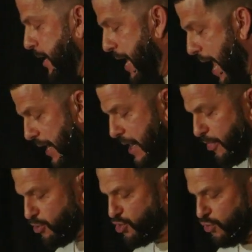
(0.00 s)
Then he had
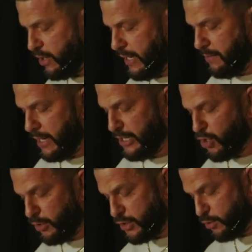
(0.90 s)
another dream and he
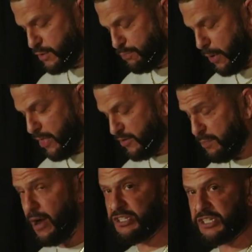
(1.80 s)
told it to his brothers. He
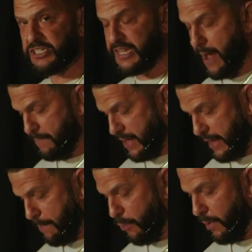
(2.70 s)
probably should have stopped at
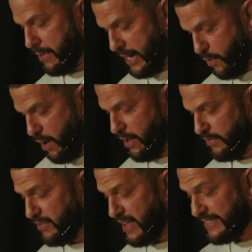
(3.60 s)
that point, but,
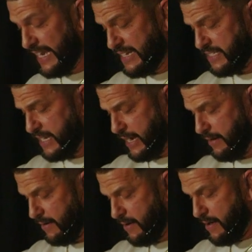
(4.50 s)
anyways, he says,
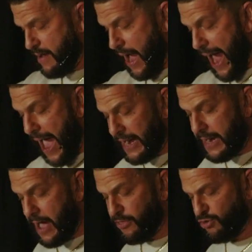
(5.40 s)
Listen, I had
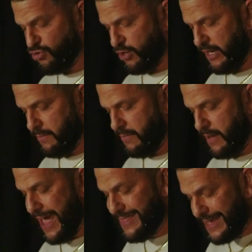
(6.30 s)
another dream,
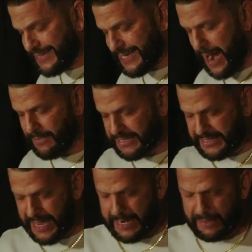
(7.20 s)
and this time the
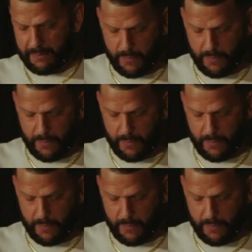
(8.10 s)
sun and the